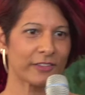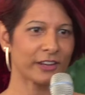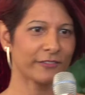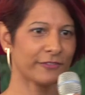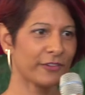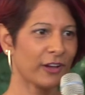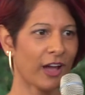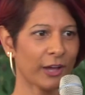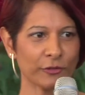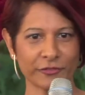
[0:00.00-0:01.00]
that if
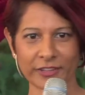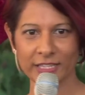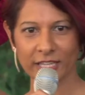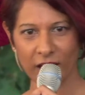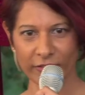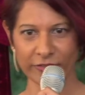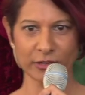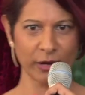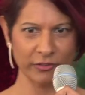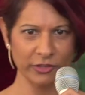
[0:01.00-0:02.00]
I don't feel loved
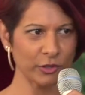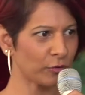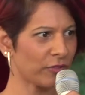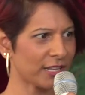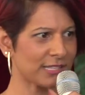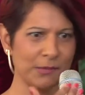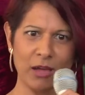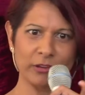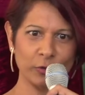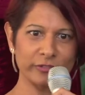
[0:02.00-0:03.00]
around you, then it's
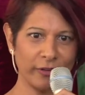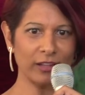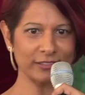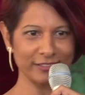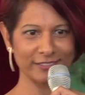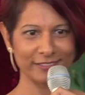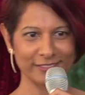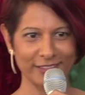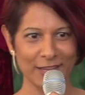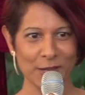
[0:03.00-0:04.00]
somehow your fault.
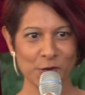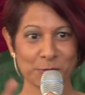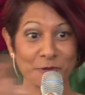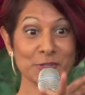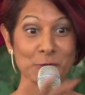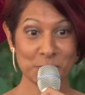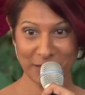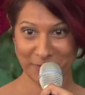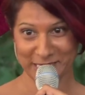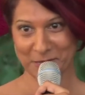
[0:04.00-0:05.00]
You're supposed to do
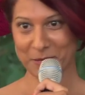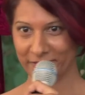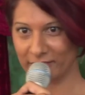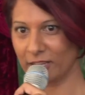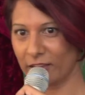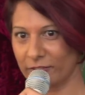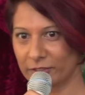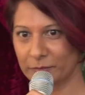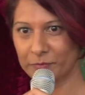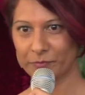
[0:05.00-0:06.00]
something to make me feel loved.